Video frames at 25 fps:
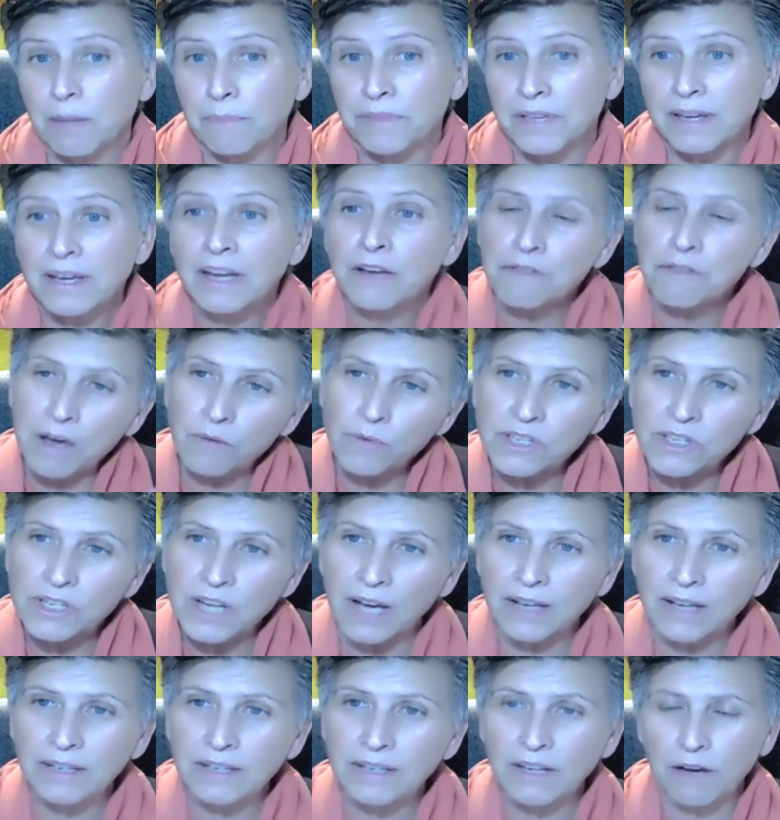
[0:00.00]
a few years
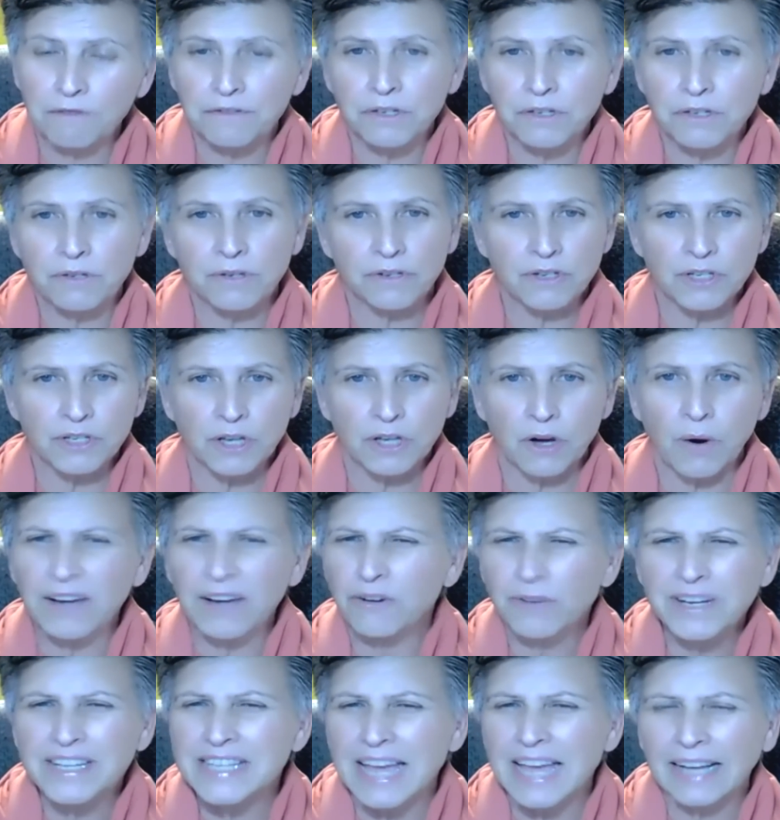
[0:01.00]
ago. I don't exactly know
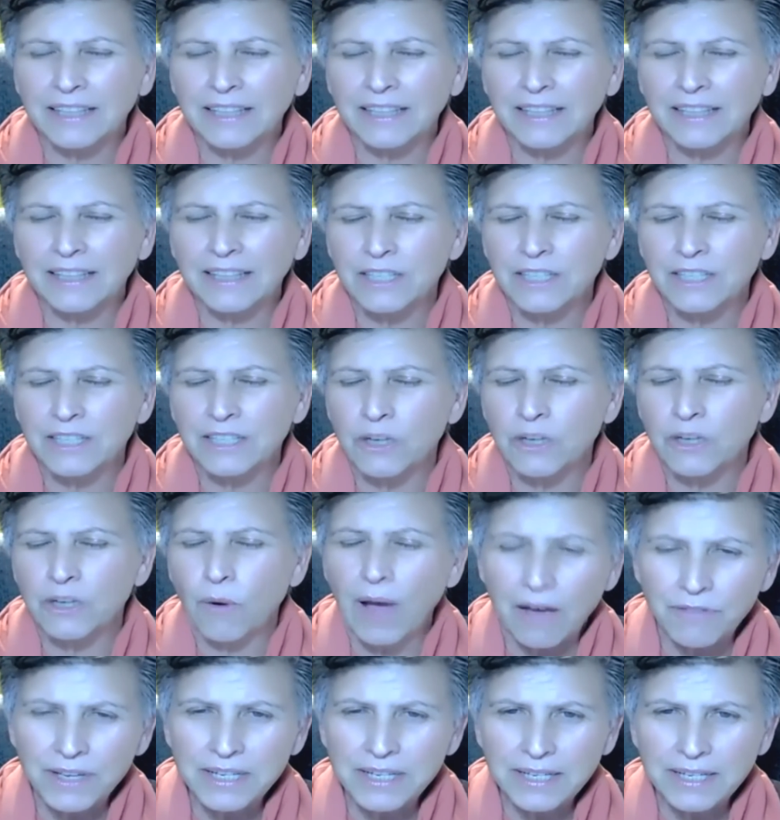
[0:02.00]
how they did it,
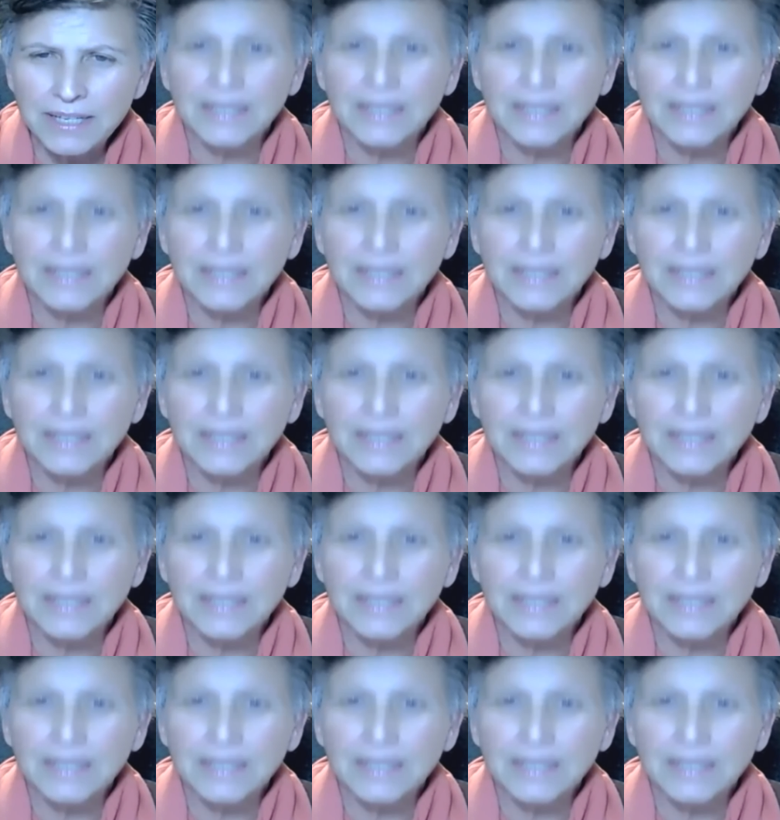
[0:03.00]
but they did.